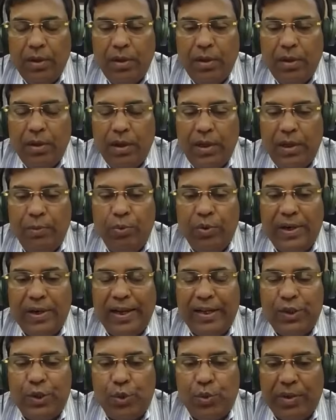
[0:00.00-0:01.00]
if one
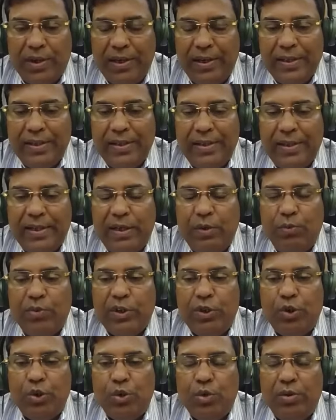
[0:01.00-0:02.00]
has to understand,
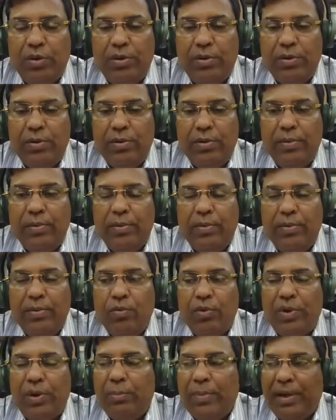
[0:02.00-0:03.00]

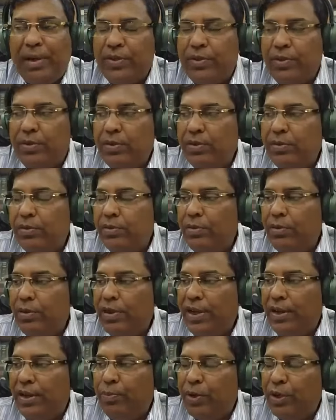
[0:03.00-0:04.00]
one must
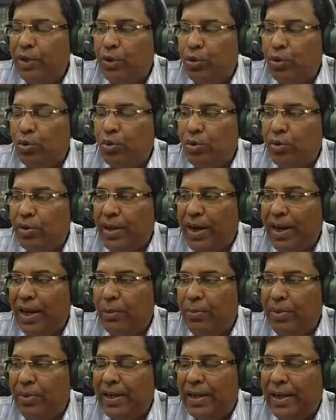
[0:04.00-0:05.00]
refer to
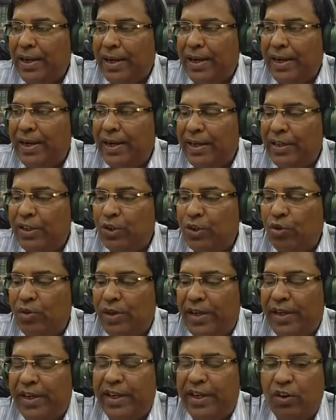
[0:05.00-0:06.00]
IBA guidelines on
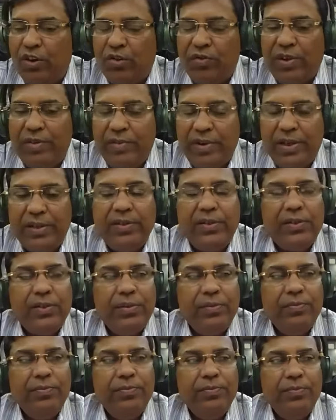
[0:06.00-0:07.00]
taking of
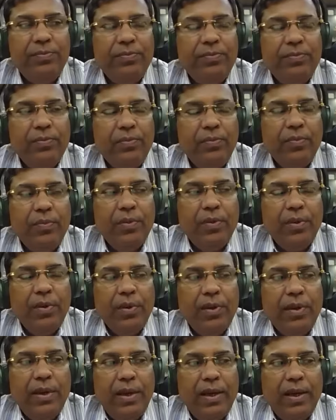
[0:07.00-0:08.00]
evidence.
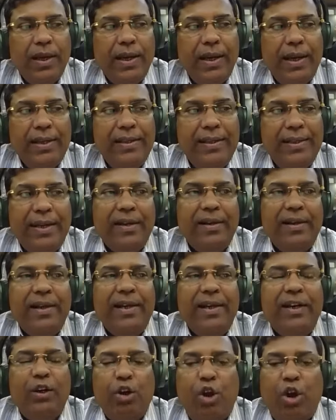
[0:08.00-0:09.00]
And there
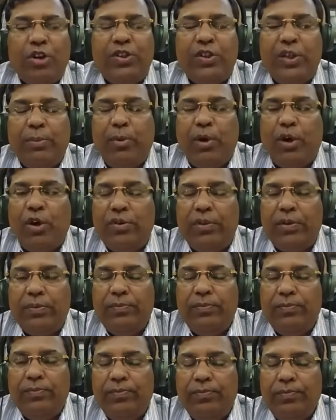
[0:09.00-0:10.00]
it talks about
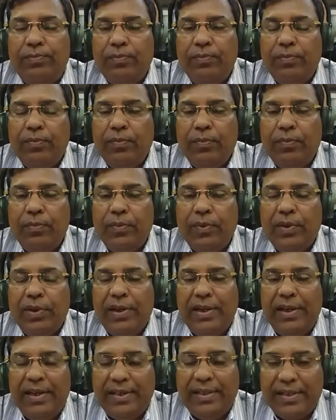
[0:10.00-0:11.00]

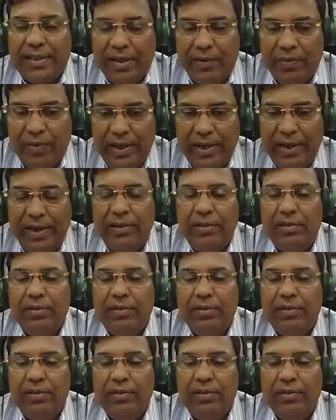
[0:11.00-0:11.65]
discovery.